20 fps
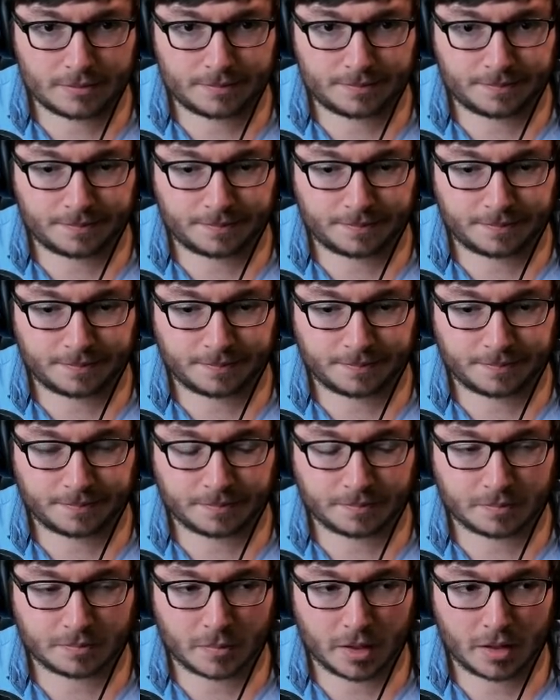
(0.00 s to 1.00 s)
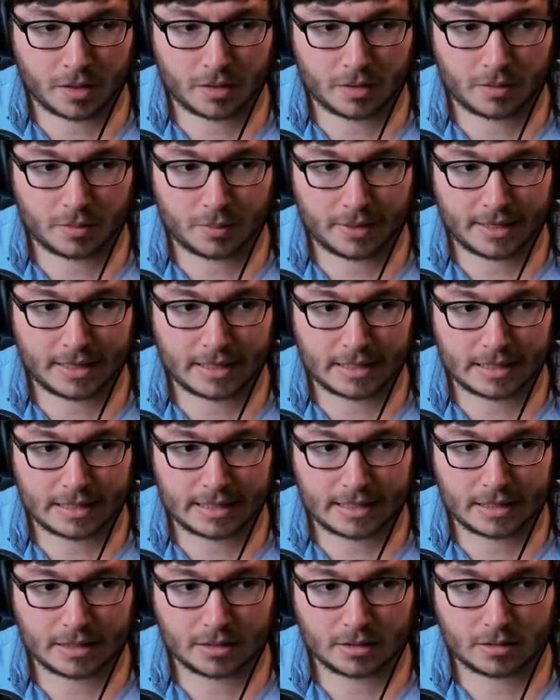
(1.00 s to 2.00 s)
We need
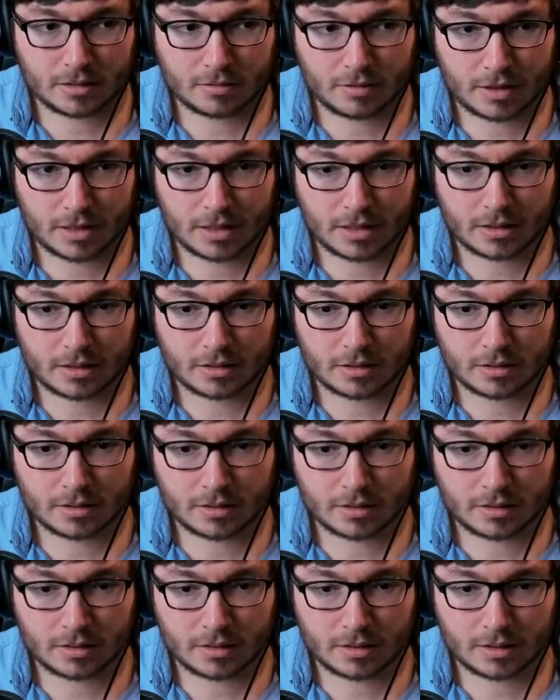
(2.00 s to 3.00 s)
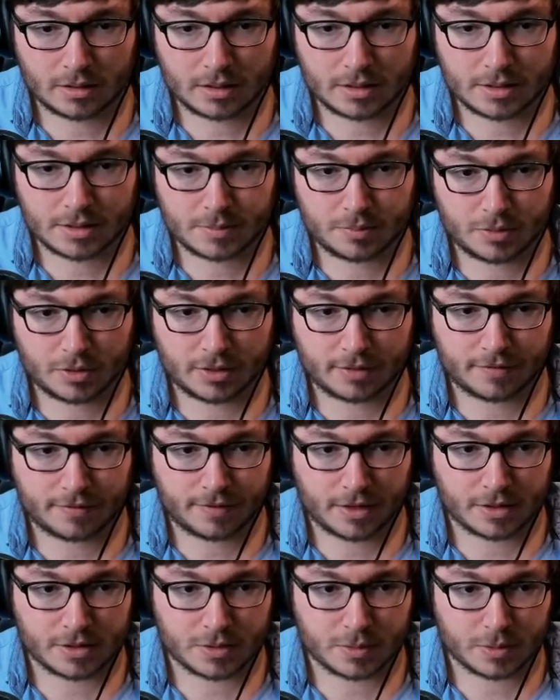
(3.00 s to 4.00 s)
Lee, really. He's pretty
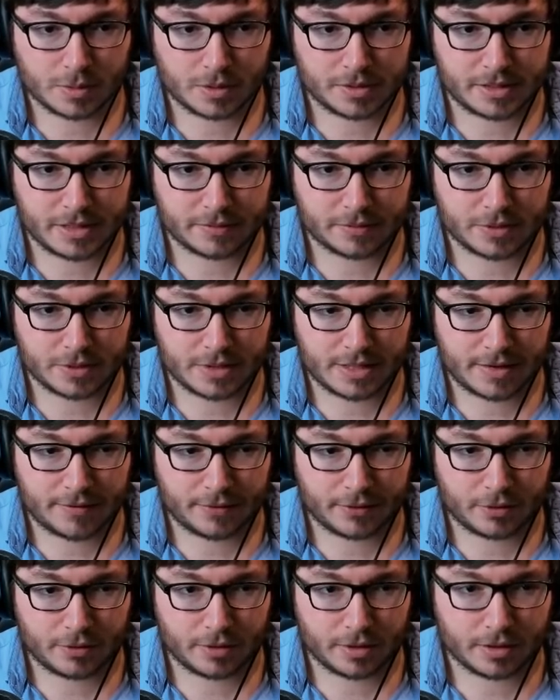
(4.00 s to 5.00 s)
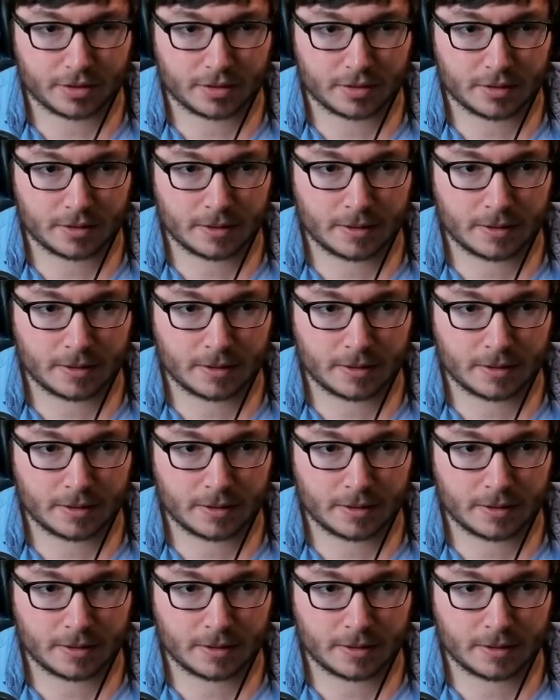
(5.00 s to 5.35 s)
fed as well. He's level 7 already.